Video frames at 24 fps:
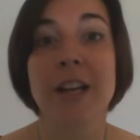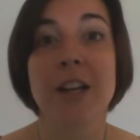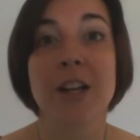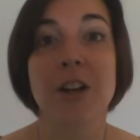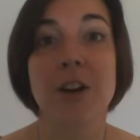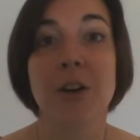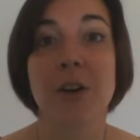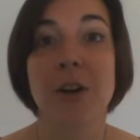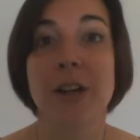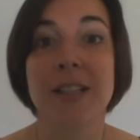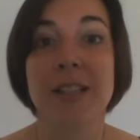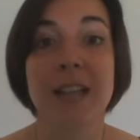
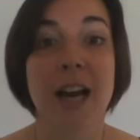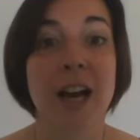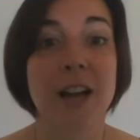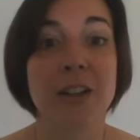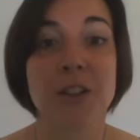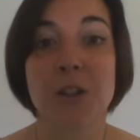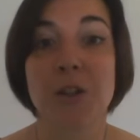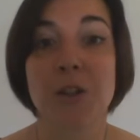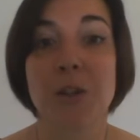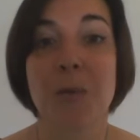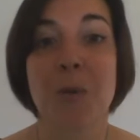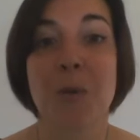a
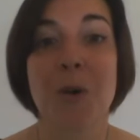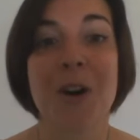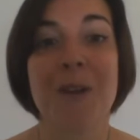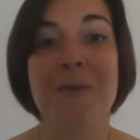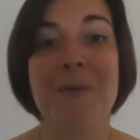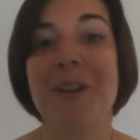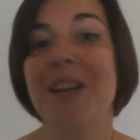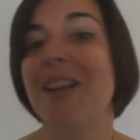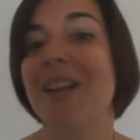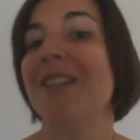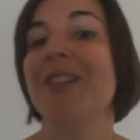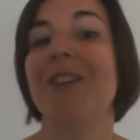doctor's
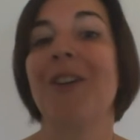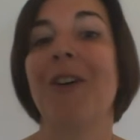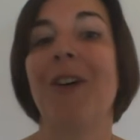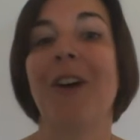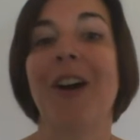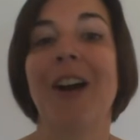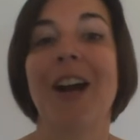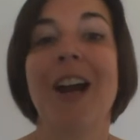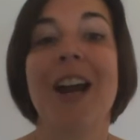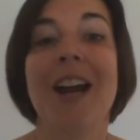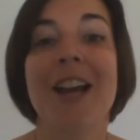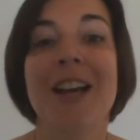appointment,
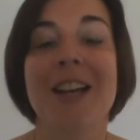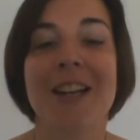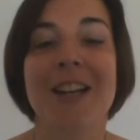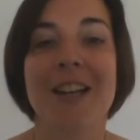or,